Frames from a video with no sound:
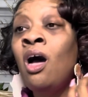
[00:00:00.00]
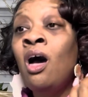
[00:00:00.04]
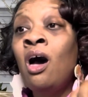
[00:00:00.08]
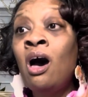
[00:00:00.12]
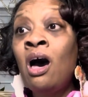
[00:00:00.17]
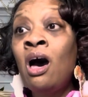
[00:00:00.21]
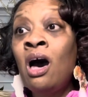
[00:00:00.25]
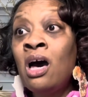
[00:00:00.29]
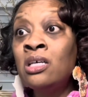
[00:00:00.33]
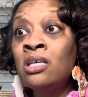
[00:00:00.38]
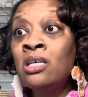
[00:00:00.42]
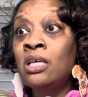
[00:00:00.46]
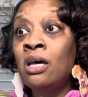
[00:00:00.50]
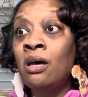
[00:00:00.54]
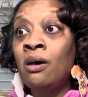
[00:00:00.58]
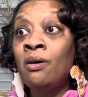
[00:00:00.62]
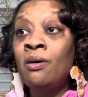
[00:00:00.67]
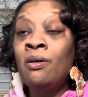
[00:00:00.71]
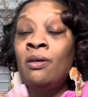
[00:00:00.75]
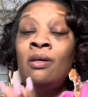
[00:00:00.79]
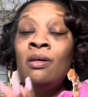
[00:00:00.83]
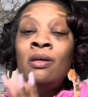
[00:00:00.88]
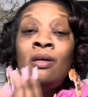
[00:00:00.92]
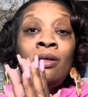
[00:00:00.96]
Also,
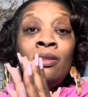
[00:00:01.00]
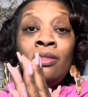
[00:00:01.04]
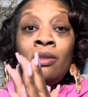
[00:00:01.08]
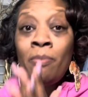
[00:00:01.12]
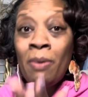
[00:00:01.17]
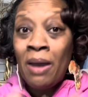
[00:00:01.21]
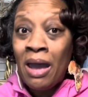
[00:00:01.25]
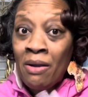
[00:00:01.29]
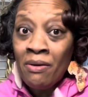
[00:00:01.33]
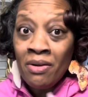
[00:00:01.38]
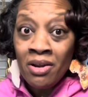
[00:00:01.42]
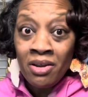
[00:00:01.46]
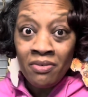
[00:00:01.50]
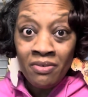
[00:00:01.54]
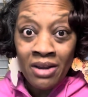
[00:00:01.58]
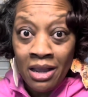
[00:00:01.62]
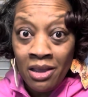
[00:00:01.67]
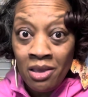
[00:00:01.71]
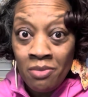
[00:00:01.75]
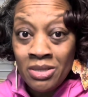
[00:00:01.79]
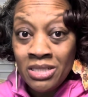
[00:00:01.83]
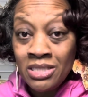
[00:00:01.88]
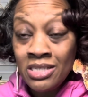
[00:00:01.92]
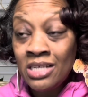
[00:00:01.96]
the power of
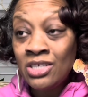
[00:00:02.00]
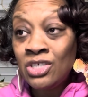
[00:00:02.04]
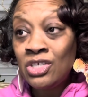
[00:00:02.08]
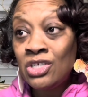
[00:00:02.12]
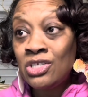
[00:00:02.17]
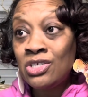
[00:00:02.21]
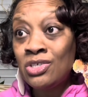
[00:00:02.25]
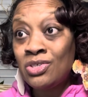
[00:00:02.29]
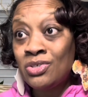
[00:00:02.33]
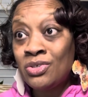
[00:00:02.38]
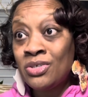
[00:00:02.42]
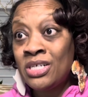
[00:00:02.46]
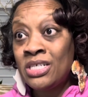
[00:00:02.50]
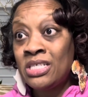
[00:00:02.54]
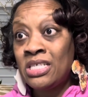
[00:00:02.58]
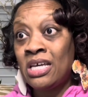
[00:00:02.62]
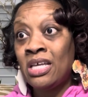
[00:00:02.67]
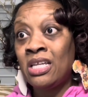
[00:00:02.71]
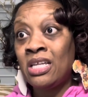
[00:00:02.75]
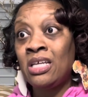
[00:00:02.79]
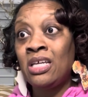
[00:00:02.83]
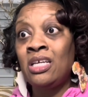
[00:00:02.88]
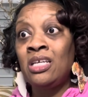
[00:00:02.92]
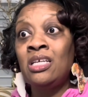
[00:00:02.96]
documentation and
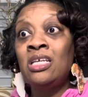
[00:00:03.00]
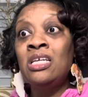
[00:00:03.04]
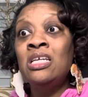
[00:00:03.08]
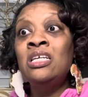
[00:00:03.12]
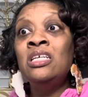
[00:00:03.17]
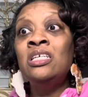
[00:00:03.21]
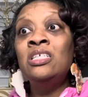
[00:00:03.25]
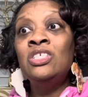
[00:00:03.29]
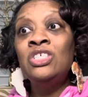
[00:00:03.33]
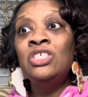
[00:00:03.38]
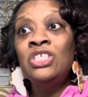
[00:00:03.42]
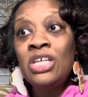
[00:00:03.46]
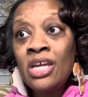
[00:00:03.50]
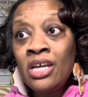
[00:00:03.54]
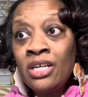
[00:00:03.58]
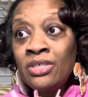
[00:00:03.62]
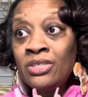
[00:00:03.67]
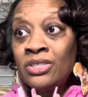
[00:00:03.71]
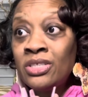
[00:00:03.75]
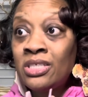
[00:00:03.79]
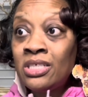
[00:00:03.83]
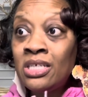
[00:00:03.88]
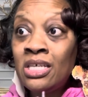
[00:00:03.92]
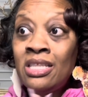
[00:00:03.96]
storytelling. She
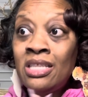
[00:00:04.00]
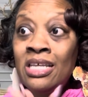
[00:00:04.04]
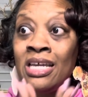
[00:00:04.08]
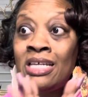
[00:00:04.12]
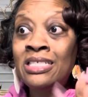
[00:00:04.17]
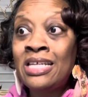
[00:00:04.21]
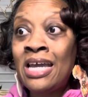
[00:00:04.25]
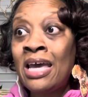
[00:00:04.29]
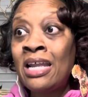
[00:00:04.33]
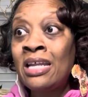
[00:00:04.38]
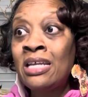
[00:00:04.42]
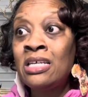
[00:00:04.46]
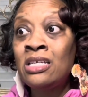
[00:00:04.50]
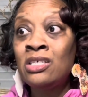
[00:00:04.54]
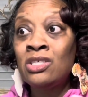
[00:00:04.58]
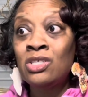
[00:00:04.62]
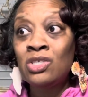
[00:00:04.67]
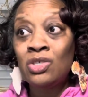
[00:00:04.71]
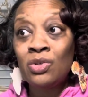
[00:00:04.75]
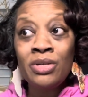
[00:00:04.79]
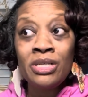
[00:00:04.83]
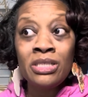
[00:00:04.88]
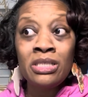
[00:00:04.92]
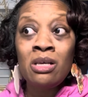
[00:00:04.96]
understood that data and
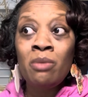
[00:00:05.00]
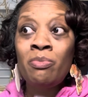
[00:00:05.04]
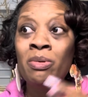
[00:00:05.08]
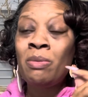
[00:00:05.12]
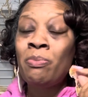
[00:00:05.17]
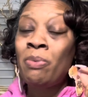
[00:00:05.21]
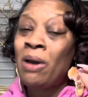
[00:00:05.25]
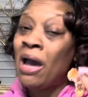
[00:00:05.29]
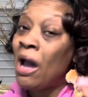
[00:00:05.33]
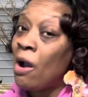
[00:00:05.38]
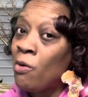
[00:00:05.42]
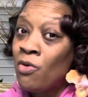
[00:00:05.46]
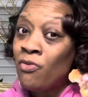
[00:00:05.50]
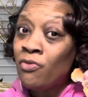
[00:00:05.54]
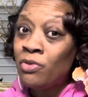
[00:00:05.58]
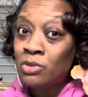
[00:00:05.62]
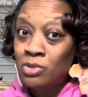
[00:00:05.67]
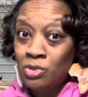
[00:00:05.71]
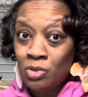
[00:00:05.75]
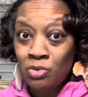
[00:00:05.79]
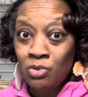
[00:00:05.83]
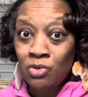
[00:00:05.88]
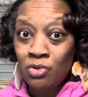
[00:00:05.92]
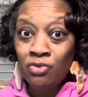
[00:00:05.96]
stories could be powerful
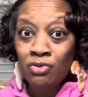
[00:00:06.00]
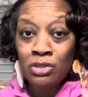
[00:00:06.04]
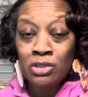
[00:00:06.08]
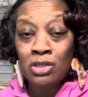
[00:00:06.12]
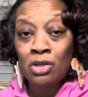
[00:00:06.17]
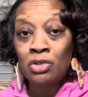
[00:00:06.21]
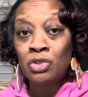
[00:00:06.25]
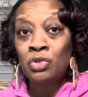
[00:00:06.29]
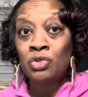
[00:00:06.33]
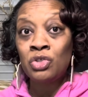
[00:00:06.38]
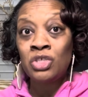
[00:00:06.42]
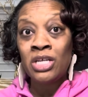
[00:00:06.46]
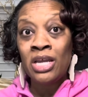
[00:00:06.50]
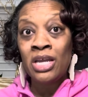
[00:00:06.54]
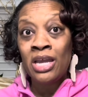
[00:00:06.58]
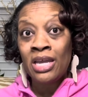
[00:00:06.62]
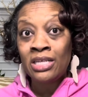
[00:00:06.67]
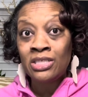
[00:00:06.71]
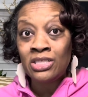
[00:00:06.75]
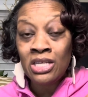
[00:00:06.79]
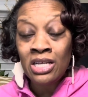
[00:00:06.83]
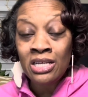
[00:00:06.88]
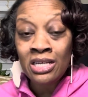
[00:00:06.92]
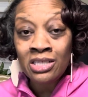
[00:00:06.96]
tools for social
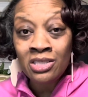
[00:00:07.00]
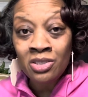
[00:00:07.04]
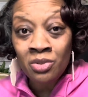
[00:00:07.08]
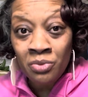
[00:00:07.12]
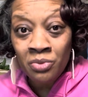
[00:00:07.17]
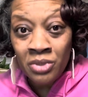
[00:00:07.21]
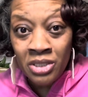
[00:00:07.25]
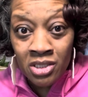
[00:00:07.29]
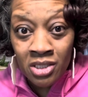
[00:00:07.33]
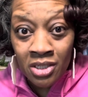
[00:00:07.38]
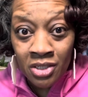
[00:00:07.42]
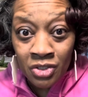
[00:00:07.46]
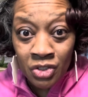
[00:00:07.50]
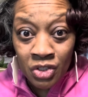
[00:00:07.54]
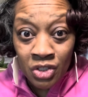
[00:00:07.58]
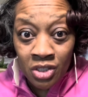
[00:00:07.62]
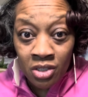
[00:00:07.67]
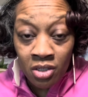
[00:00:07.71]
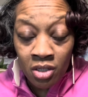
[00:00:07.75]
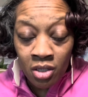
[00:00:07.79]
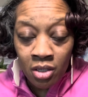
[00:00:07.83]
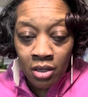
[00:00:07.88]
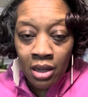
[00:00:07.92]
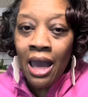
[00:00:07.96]
change, and as a researcher,
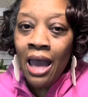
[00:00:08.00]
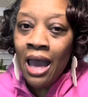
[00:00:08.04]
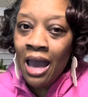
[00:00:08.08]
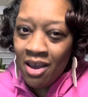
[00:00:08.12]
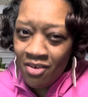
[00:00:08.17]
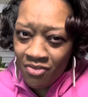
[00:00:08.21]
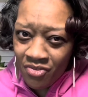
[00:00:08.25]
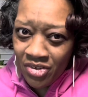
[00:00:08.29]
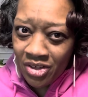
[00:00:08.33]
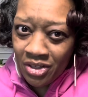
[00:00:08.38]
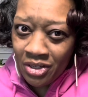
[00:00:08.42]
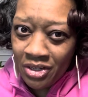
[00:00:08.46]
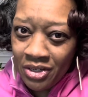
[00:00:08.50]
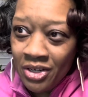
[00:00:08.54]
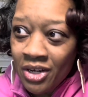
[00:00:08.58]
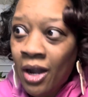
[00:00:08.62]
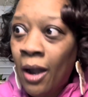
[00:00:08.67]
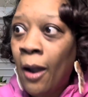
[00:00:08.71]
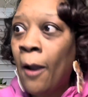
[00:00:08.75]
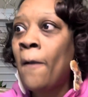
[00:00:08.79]
I feel her.